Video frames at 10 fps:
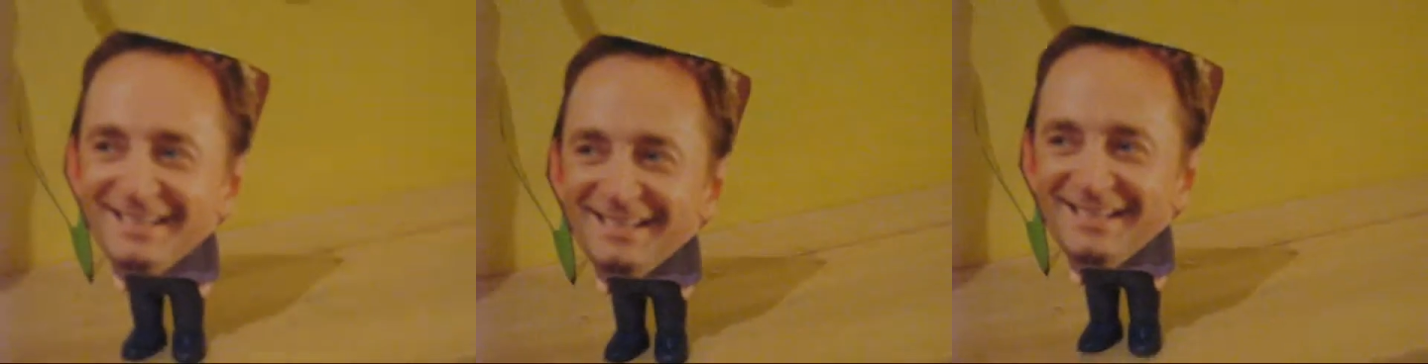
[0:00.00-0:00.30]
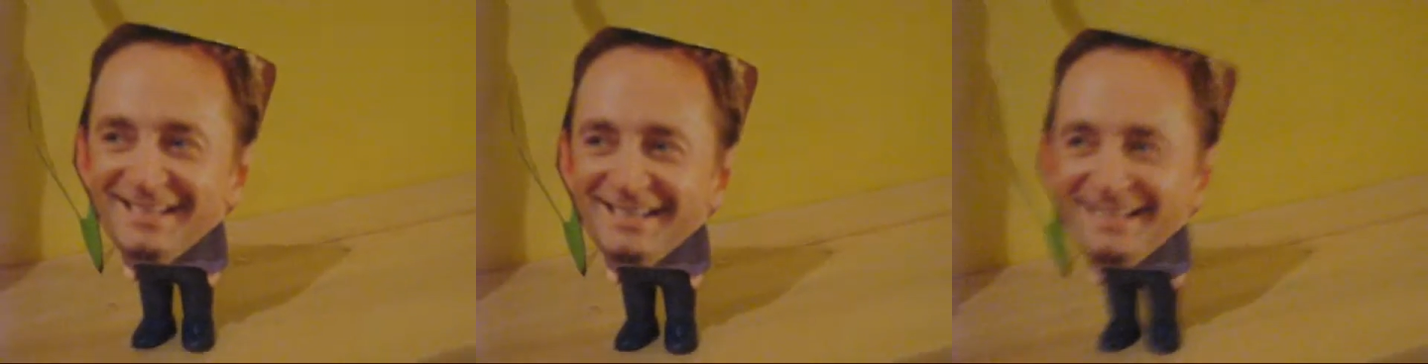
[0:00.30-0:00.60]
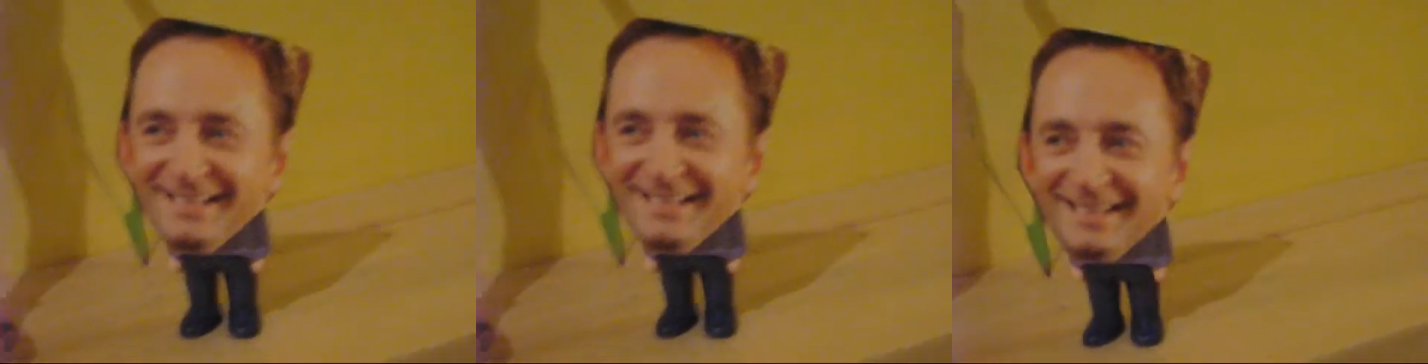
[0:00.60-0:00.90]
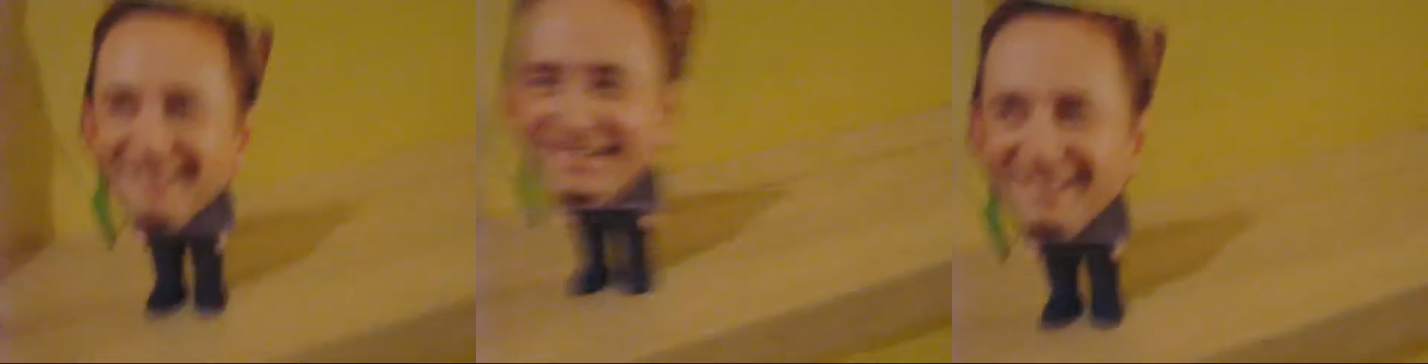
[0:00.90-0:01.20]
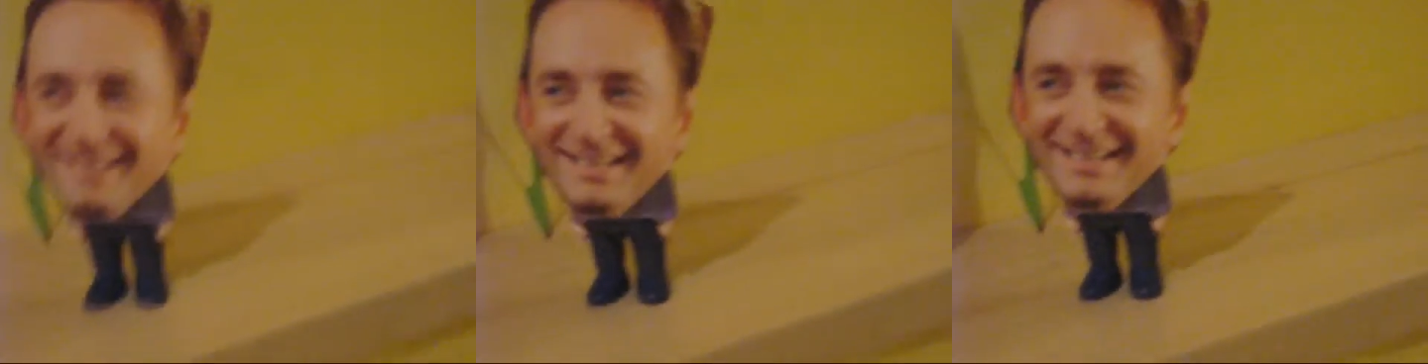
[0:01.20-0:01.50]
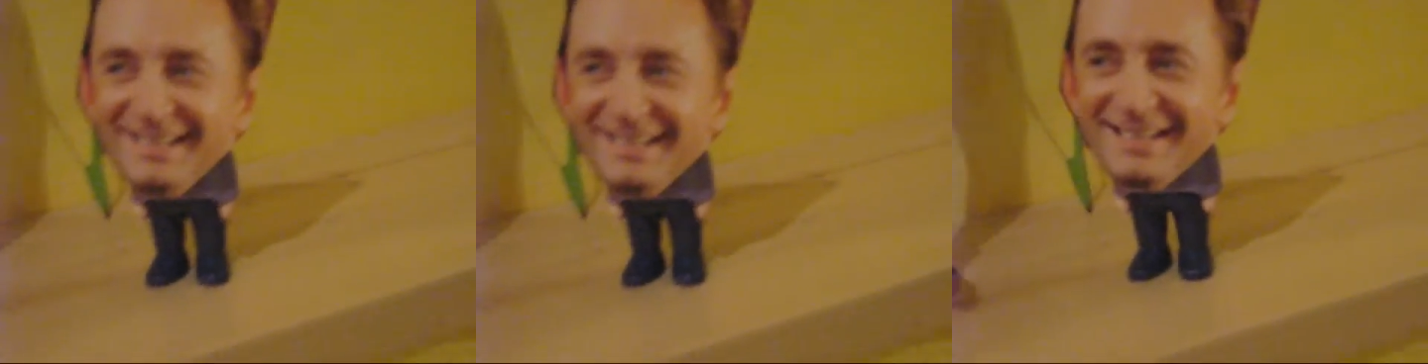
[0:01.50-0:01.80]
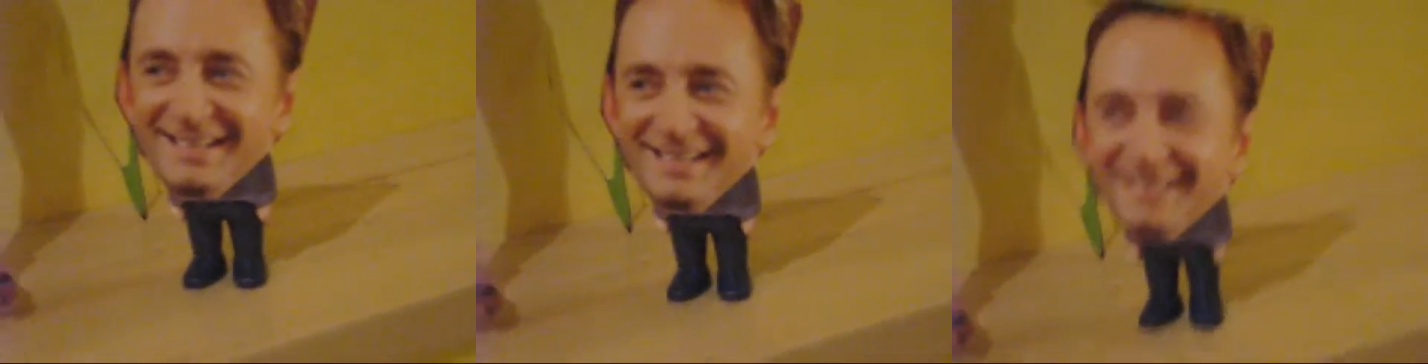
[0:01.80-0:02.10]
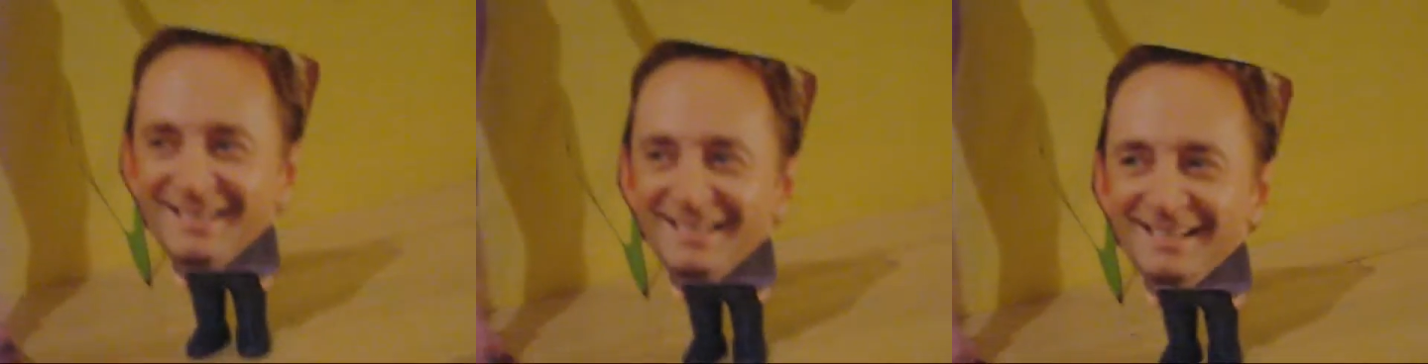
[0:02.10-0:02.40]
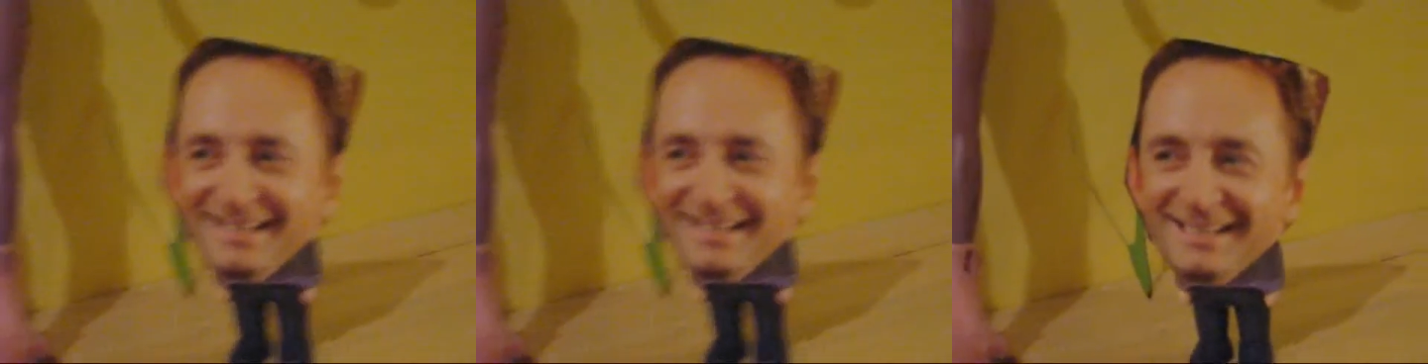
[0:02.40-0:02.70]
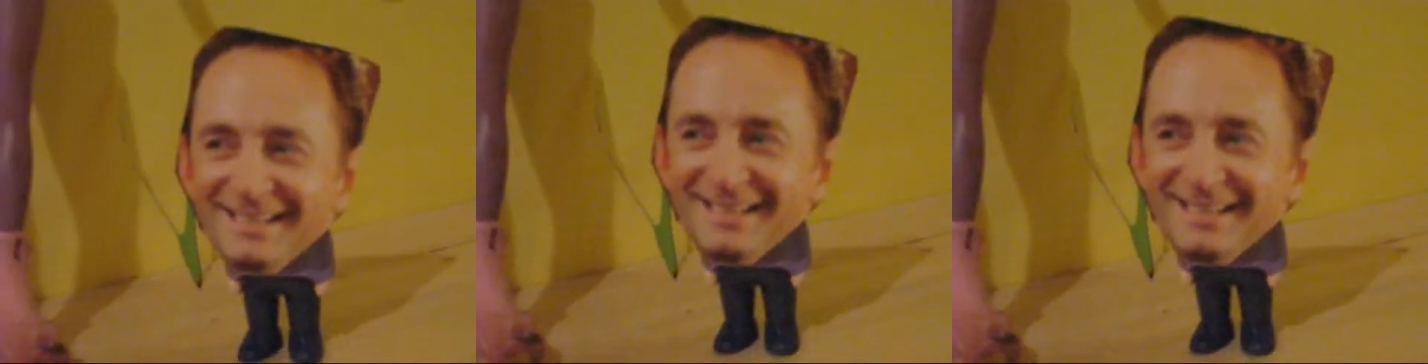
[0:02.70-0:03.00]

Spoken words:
really needs a fashion change. In a hurry,